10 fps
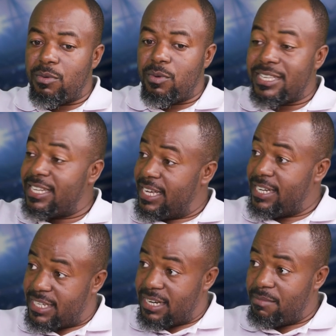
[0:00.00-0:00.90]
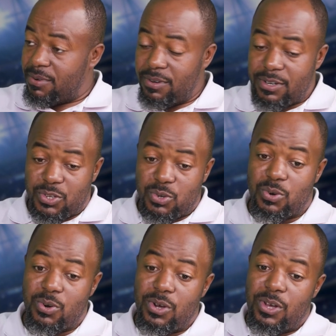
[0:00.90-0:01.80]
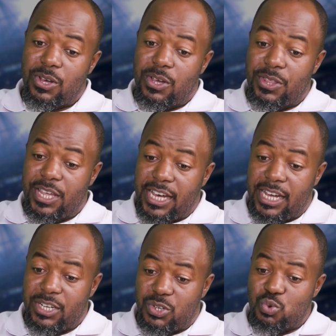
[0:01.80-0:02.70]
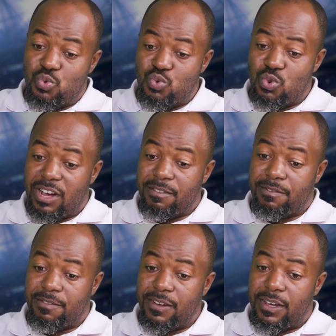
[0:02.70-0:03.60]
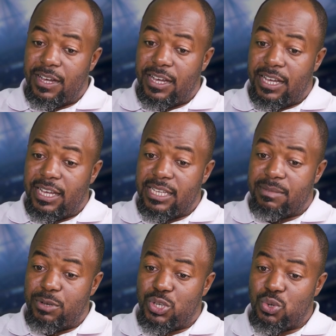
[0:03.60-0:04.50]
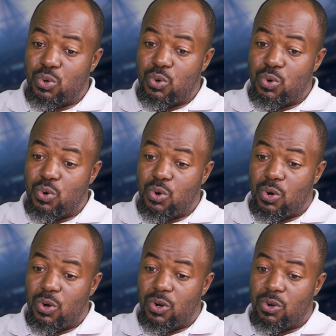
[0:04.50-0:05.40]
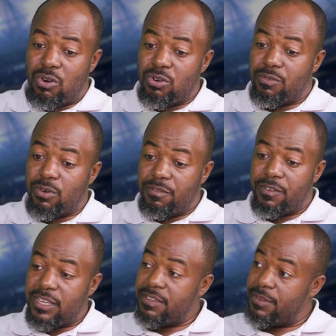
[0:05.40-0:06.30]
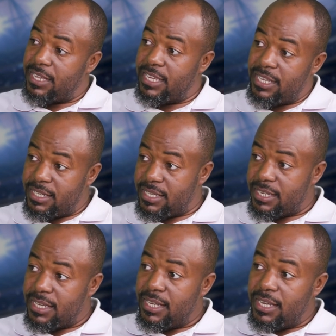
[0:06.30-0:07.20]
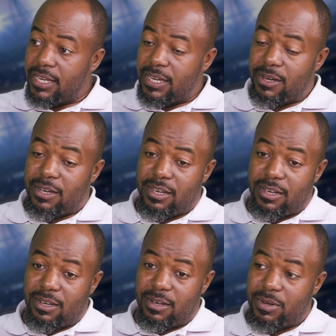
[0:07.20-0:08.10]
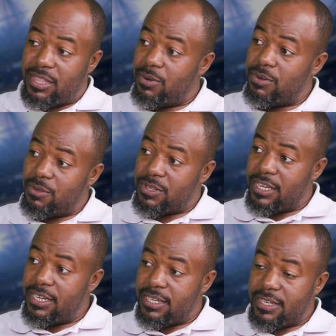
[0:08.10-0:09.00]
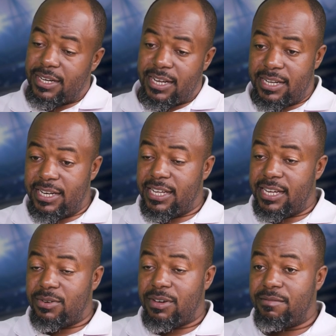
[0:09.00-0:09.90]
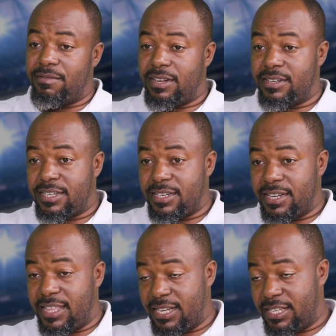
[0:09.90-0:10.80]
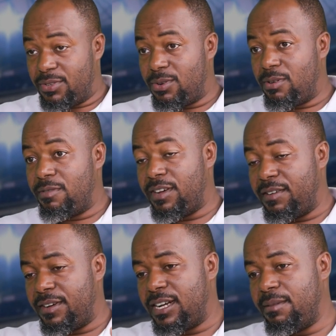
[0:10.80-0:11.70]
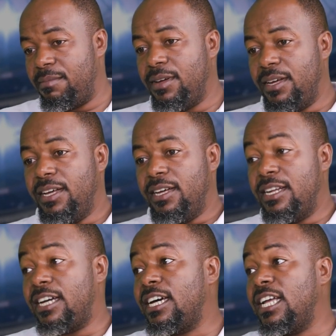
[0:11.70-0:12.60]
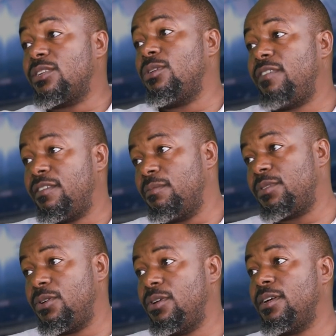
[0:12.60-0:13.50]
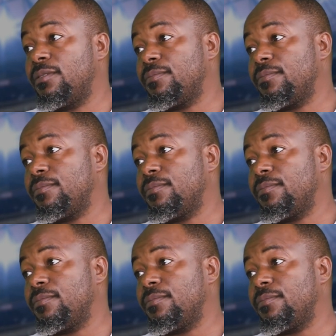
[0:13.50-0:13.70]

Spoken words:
wasn't there this time around, so they had to have a special round of qualifiers for the Kenyans, where they got those 8, and then they had to have that 36 for qualifier at Vet Lab. The Kenyans qualified from Sikwana.